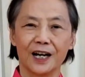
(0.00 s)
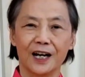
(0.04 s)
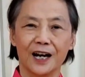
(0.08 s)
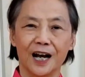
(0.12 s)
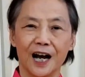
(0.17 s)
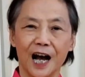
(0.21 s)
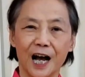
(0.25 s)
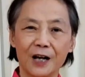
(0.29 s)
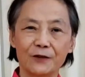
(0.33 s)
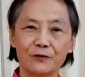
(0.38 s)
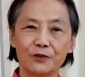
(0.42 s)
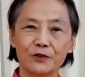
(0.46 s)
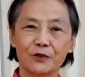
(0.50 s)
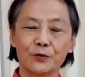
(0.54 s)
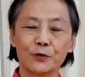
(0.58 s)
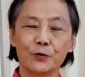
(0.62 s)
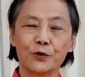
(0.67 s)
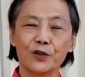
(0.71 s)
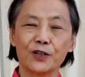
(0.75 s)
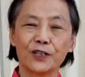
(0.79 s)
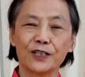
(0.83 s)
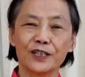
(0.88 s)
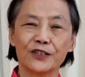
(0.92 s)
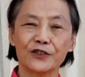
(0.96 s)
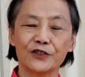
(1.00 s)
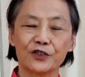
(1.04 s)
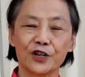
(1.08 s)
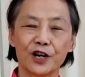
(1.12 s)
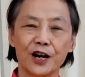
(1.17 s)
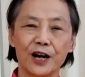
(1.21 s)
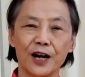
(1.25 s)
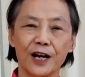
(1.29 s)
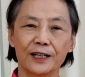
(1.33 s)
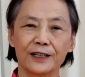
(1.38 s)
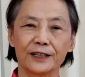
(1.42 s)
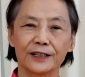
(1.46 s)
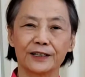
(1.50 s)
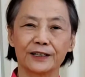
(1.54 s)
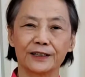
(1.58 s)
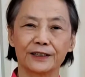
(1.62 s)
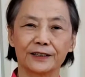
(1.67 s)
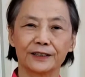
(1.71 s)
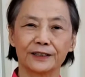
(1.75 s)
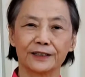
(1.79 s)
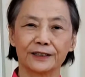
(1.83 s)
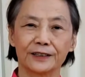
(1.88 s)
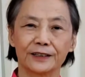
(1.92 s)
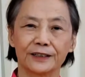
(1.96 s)
I was born in China
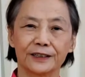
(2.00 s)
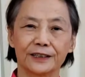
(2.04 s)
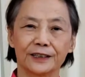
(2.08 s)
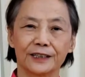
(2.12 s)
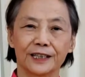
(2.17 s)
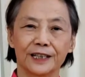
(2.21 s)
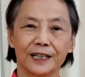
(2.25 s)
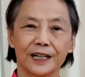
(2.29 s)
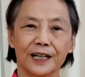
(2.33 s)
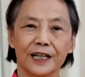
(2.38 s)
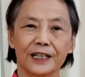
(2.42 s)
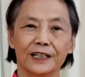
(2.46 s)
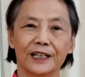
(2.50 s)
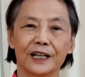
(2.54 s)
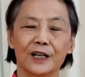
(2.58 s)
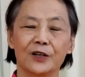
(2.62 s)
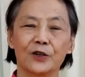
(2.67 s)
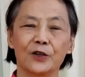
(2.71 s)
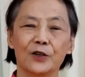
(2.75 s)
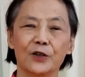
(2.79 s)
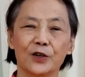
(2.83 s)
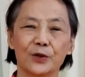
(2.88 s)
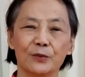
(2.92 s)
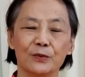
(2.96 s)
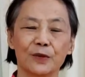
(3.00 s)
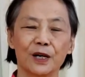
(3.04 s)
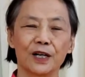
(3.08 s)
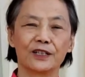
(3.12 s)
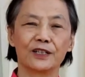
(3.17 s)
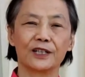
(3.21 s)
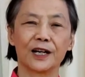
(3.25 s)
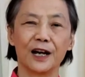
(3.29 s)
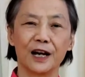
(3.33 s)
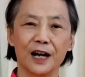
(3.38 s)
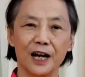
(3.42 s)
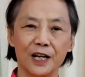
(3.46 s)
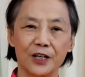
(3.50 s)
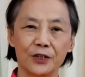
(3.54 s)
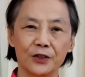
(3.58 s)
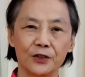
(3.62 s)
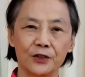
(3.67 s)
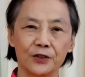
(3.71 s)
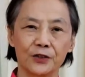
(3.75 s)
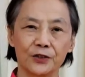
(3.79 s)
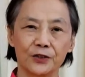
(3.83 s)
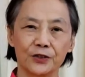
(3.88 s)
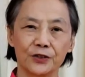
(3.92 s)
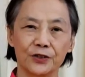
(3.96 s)
and I learned my Tai
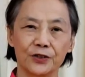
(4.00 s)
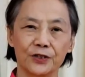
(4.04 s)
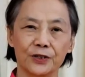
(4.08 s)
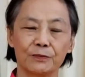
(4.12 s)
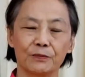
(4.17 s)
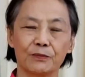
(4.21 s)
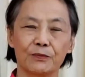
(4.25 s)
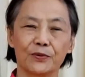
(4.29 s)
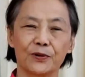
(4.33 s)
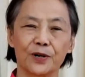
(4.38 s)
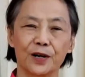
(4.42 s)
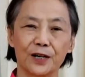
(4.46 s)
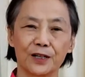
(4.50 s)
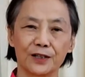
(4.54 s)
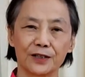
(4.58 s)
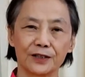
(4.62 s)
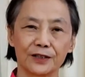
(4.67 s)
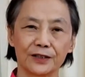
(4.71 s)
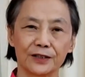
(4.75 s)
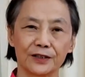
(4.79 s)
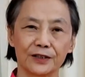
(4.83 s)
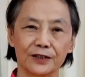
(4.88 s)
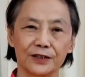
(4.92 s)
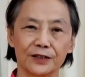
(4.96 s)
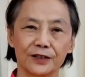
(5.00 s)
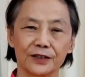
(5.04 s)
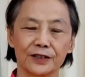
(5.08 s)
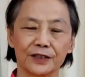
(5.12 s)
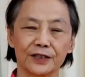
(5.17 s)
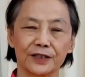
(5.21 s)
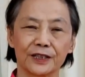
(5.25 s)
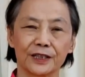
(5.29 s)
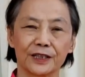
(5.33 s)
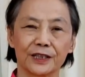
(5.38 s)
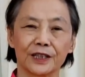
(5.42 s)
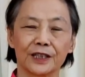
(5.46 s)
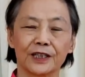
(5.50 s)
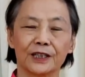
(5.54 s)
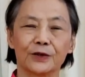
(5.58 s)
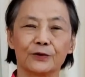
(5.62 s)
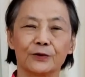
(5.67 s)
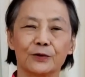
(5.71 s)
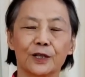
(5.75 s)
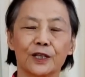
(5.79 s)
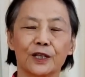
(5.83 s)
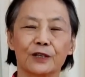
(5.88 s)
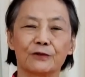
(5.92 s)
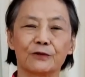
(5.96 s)
Chi and practice
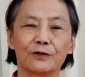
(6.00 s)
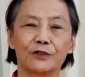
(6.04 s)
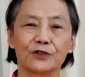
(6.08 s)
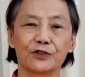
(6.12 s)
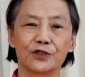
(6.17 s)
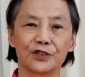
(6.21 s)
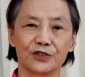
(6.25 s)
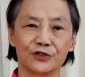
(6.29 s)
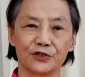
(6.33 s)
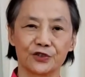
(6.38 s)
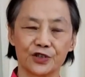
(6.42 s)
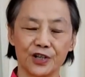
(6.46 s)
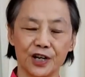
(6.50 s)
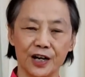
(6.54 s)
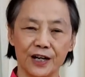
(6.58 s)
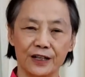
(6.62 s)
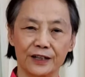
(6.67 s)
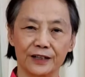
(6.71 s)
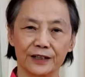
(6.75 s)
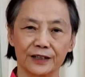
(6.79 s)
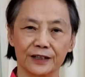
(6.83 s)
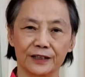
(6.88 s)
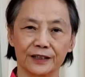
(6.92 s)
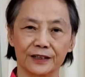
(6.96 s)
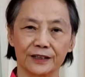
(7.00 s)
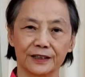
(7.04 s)
when I was in China.